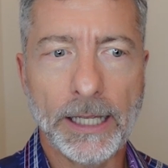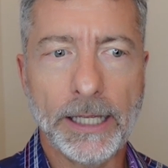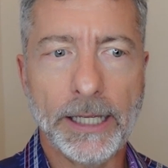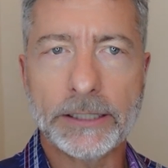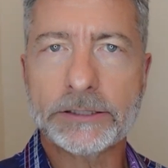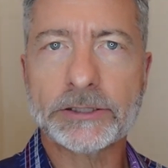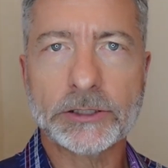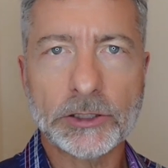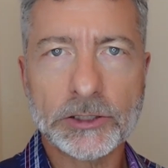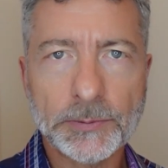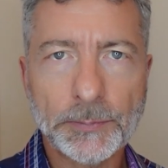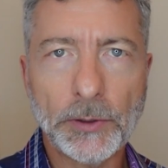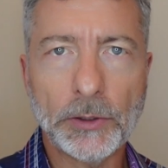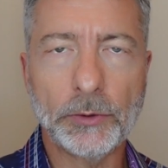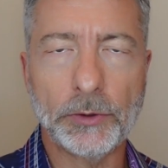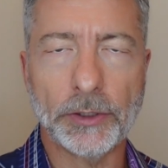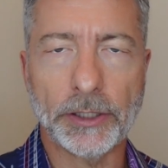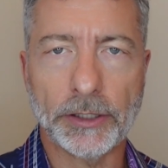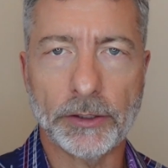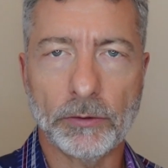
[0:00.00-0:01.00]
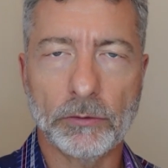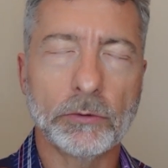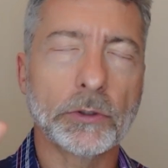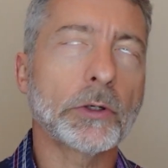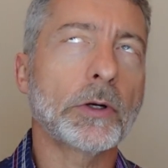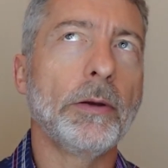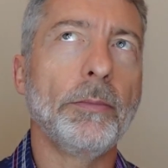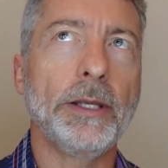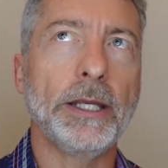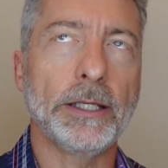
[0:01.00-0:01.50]
it's disputed. What
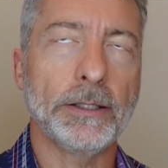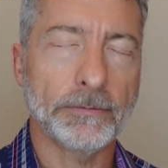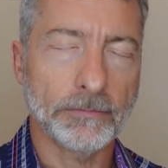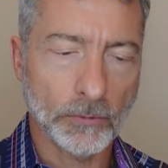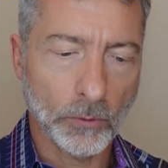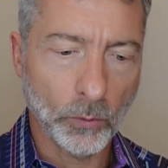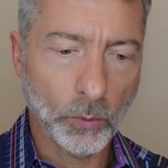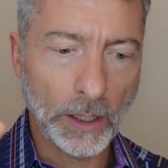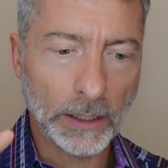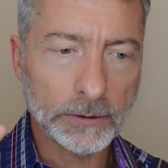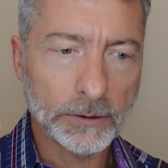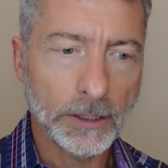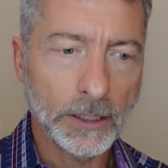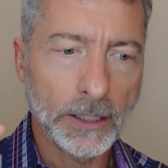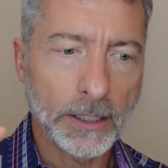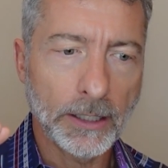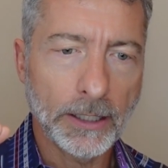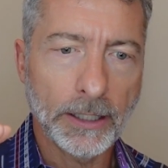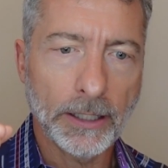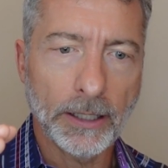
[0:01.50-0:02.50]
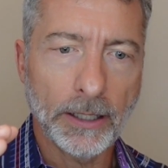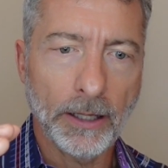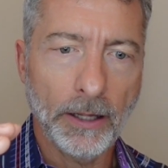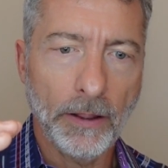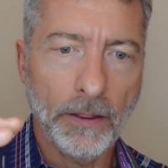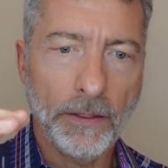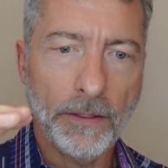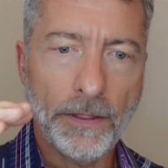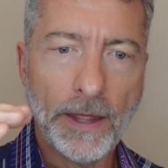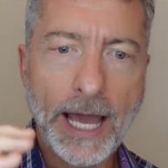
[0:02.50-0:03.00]
do I mean? Well,
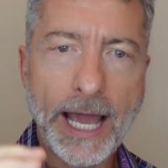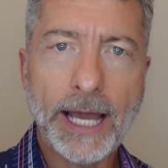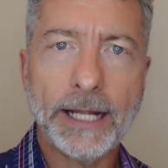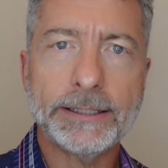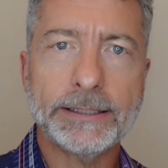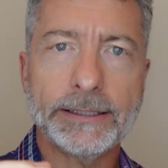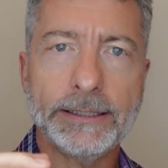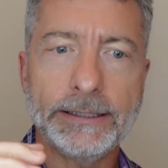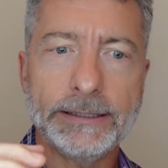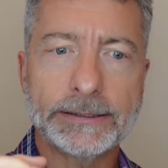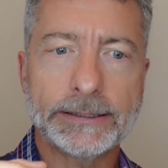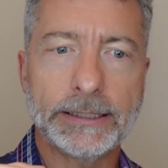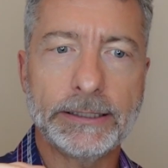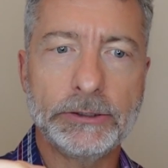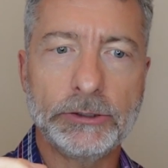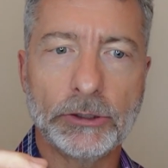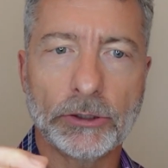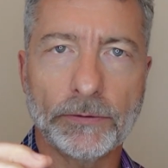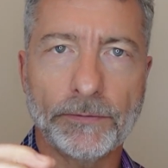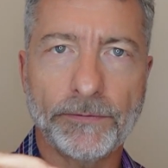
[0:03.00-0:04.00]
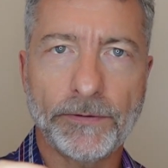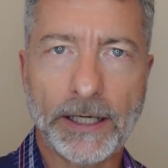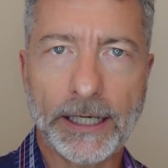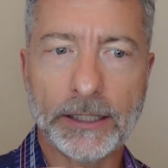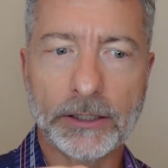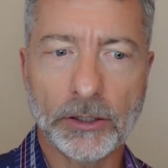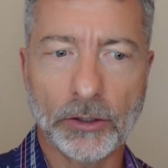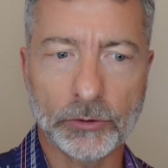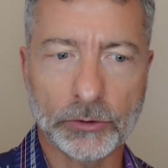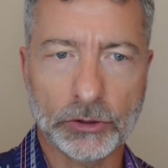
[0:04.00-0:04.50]
that is in your
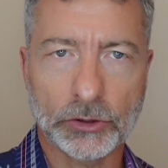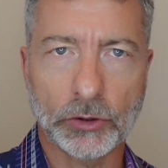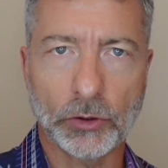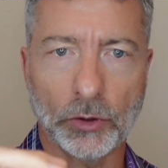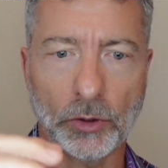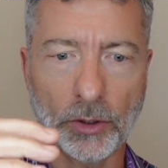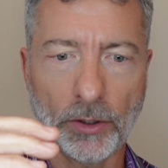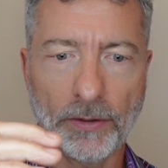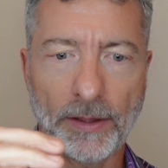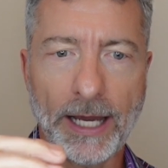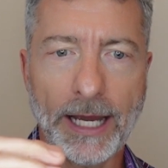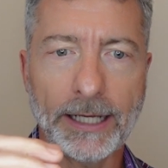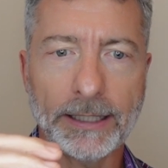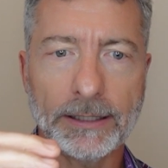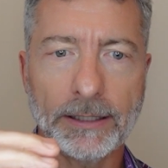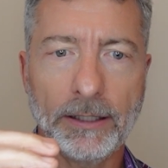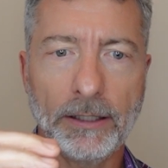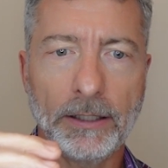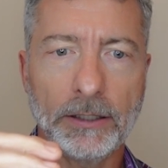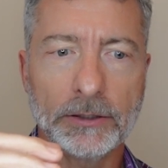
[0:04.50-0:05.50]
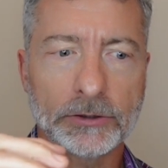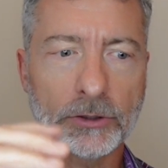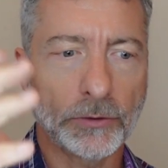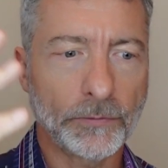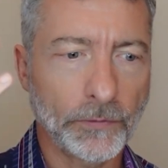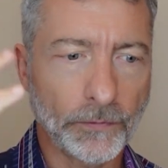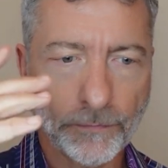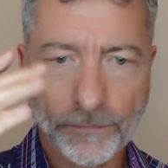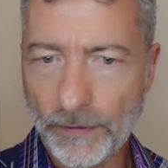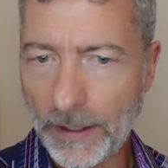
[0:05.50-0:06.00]
FICO score. So if
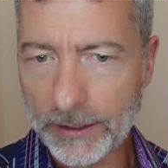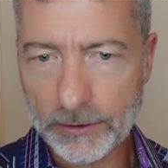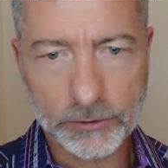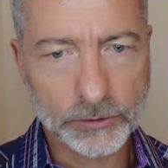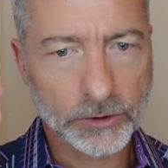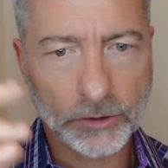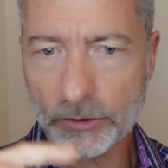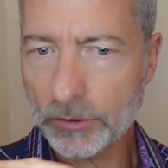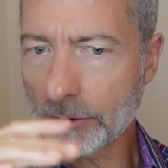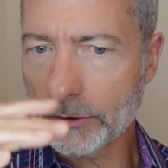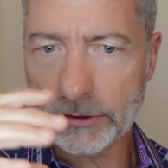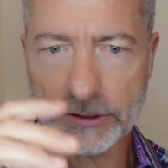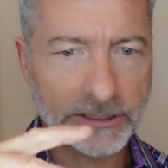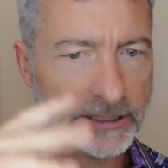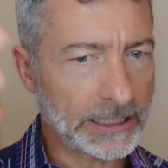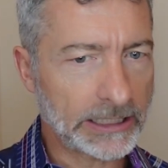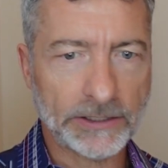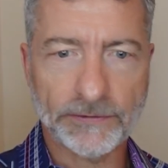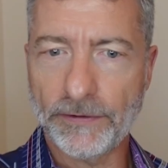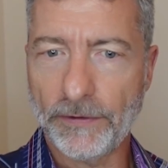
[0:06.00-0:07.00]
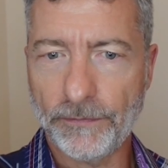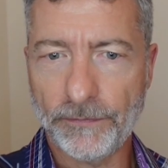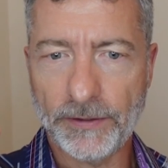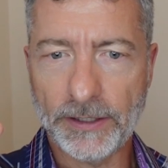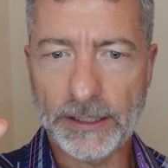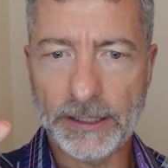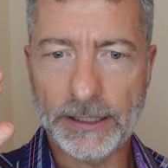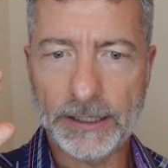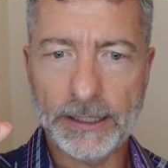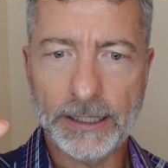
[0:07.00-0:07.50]
your FICO score is
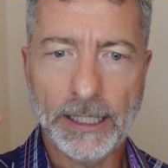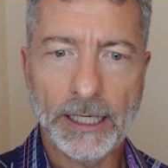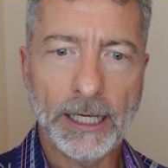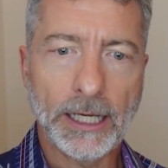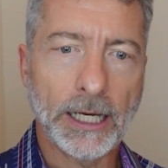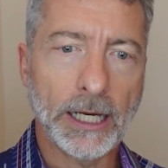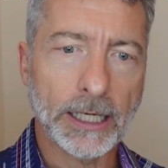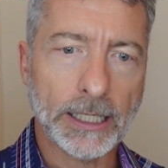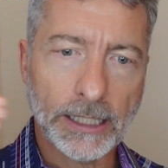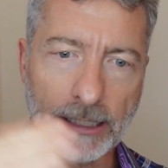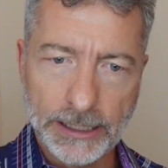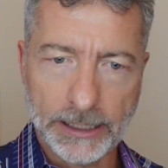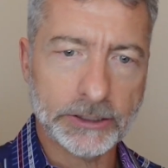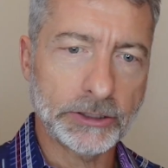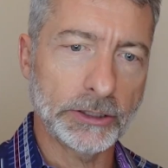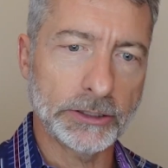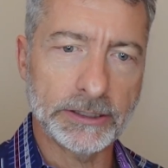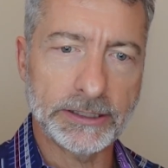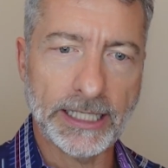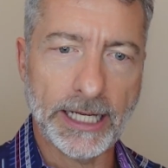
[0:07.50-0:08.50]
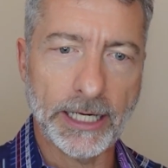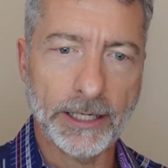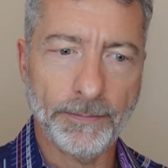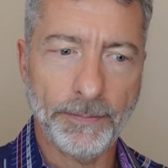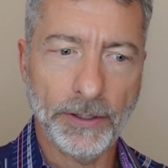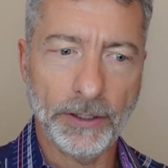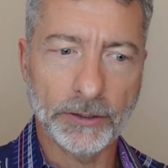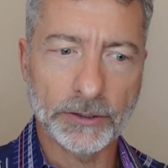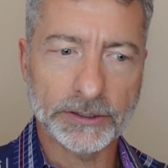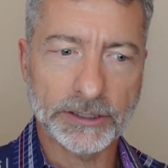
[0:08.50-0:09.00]
650, a collection debt
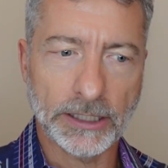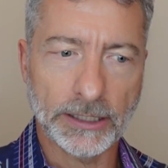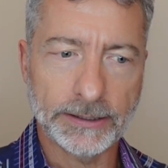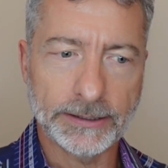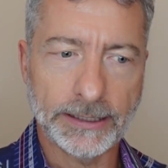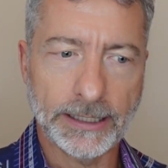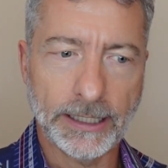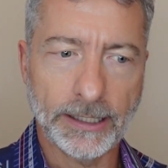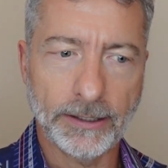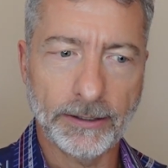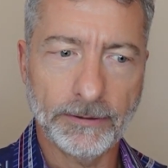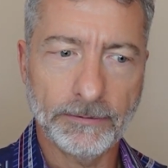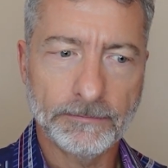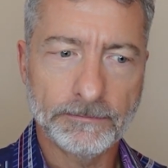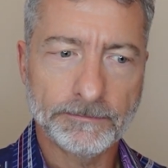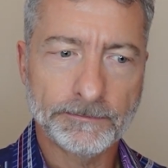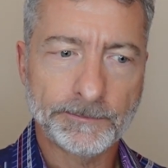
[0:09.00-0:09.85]
appears on there.